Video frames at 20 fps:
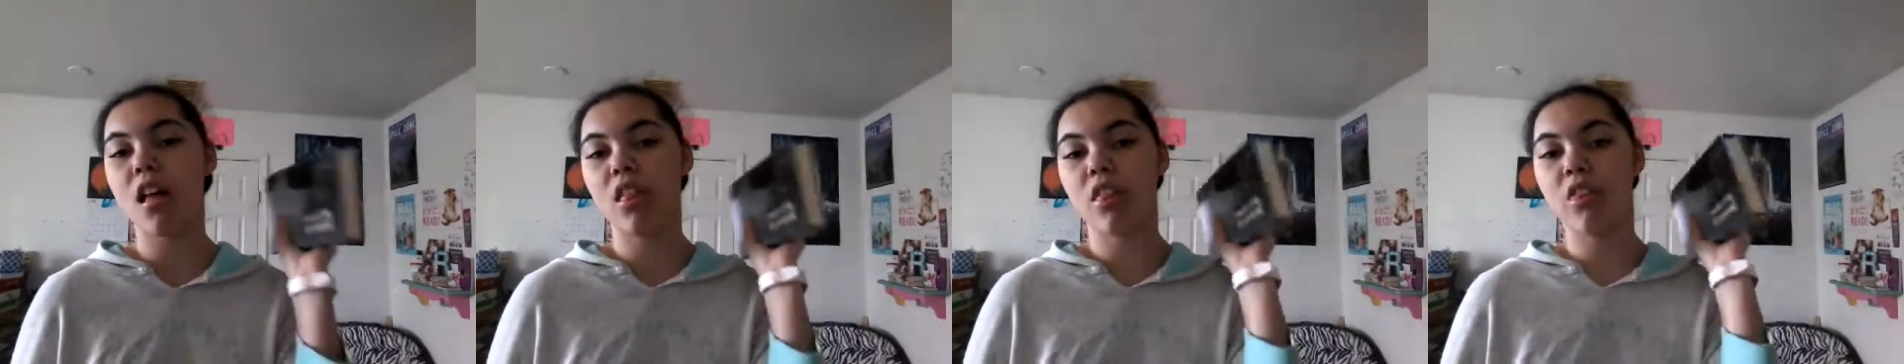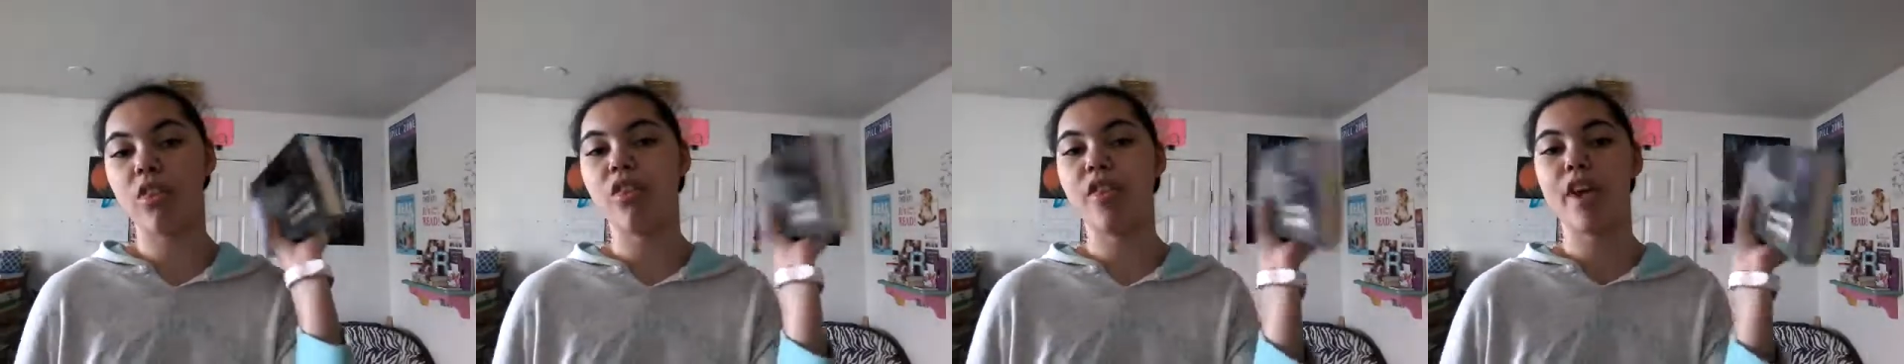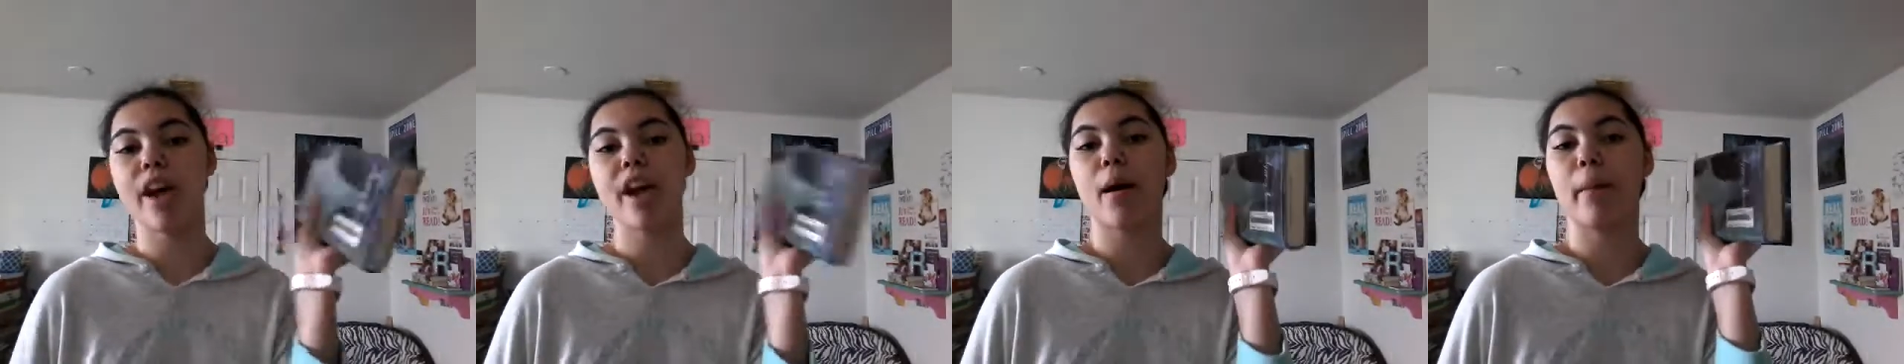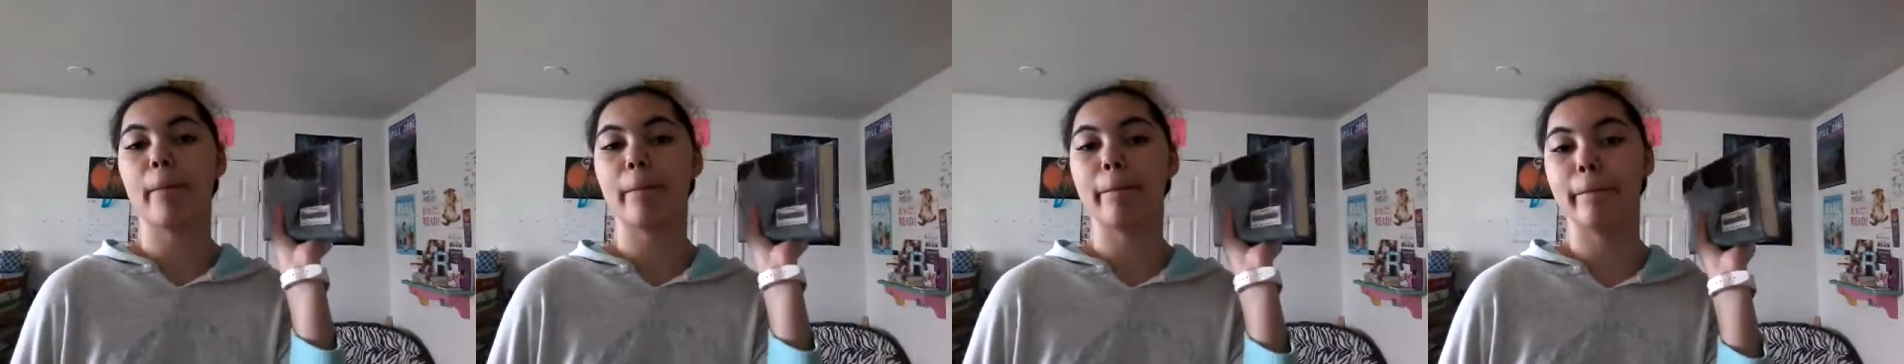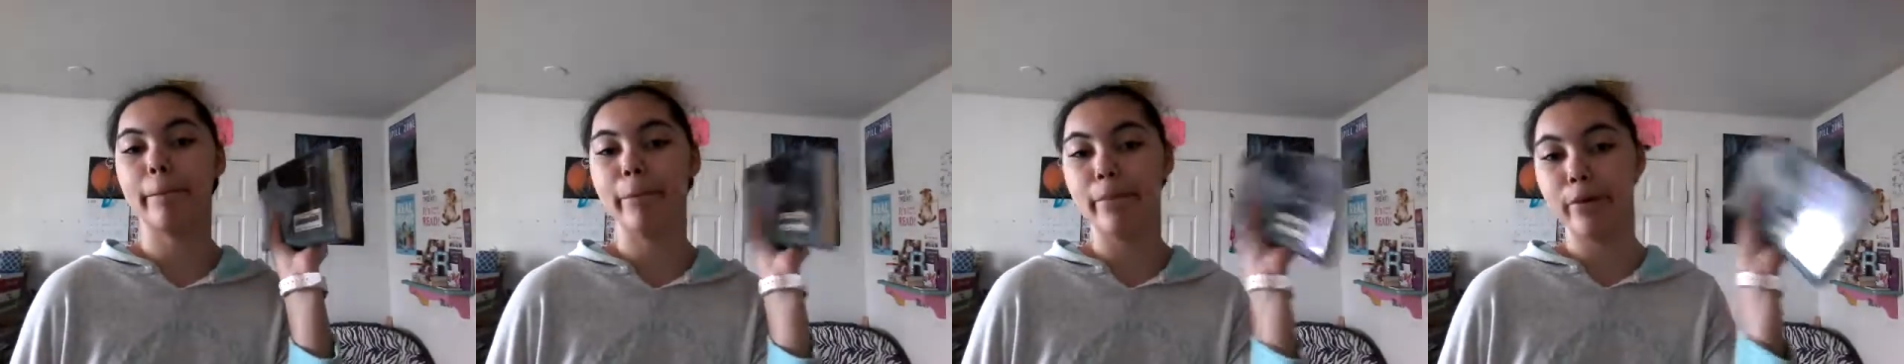a thick
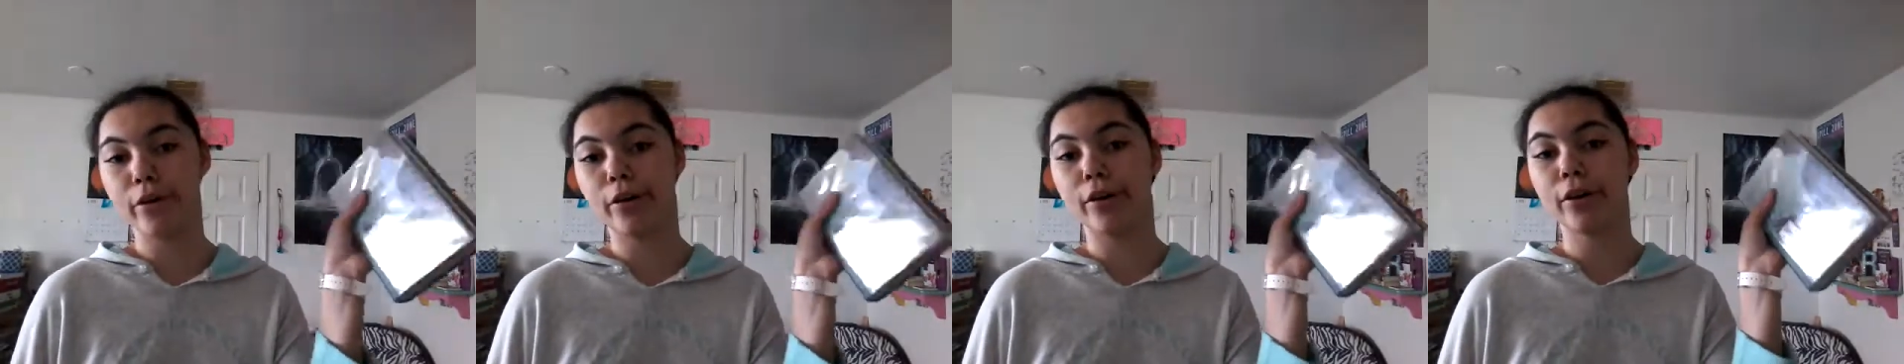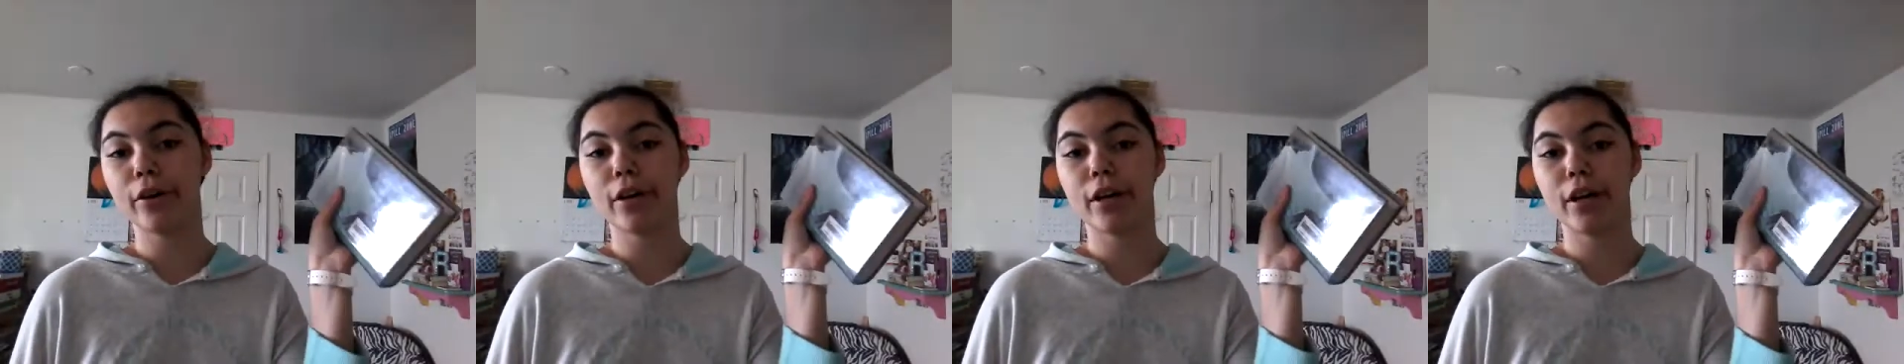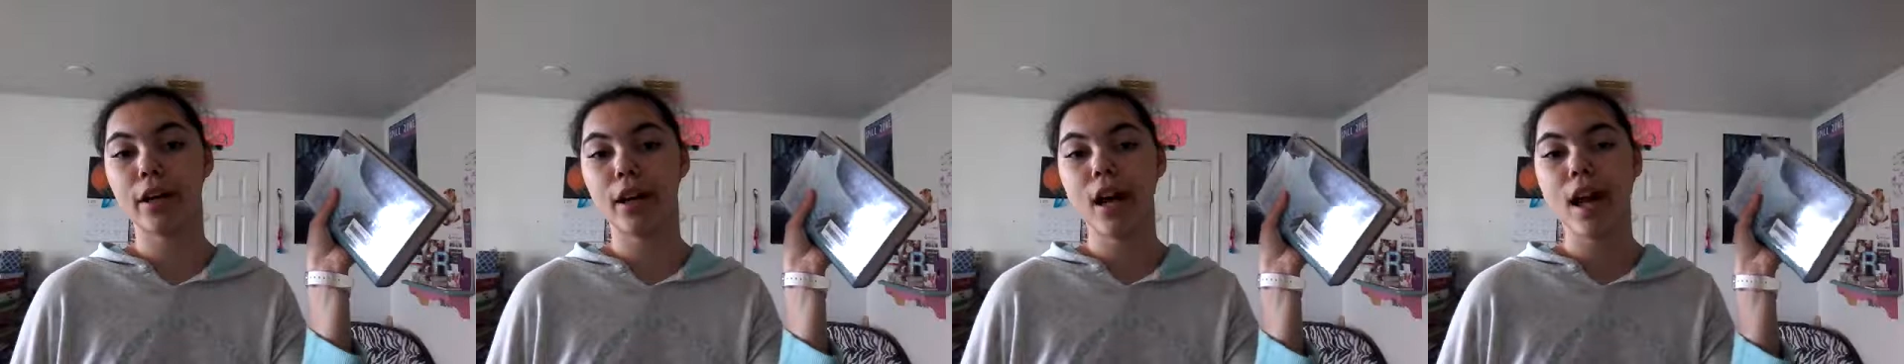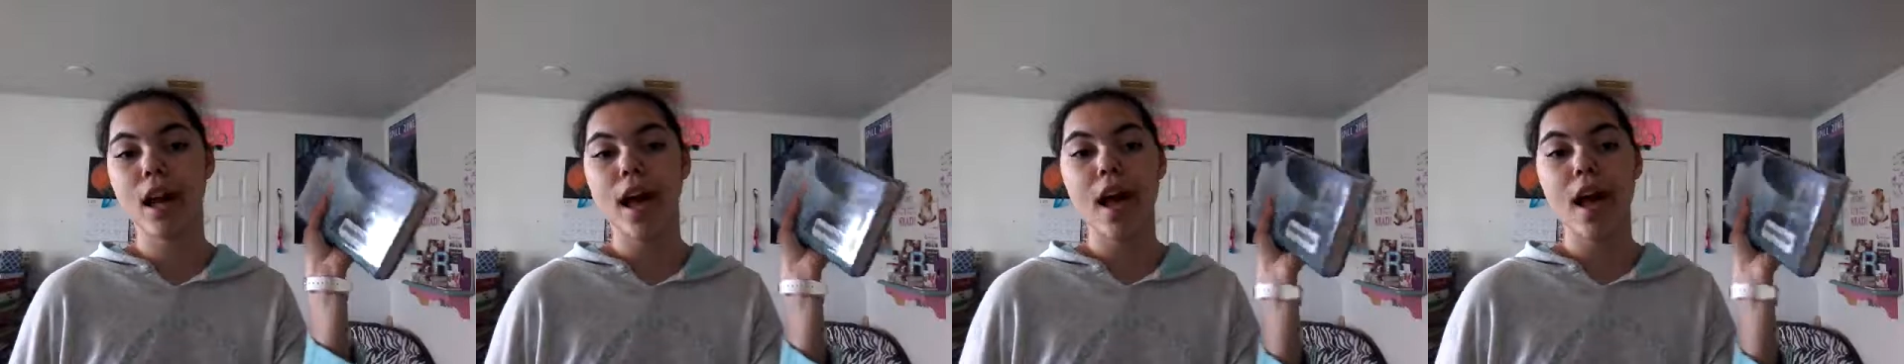book,